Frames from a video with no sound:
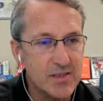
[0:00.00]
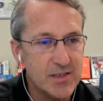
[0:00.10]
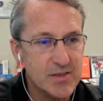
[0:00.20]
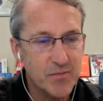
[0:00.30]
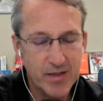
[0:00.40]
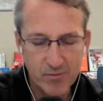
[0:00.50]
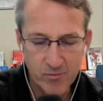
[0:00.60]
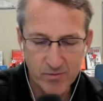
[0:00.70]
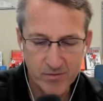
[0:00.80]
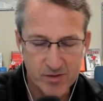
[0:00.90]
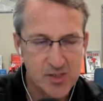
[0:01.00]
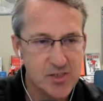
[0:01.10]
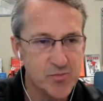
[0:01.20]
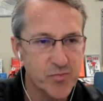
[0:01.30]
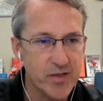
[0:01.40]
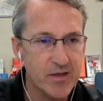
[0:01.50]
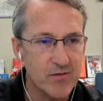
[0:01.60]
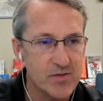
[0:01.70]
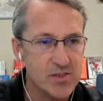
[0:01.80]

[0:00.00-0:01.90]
It doesn't matter whether it's spring or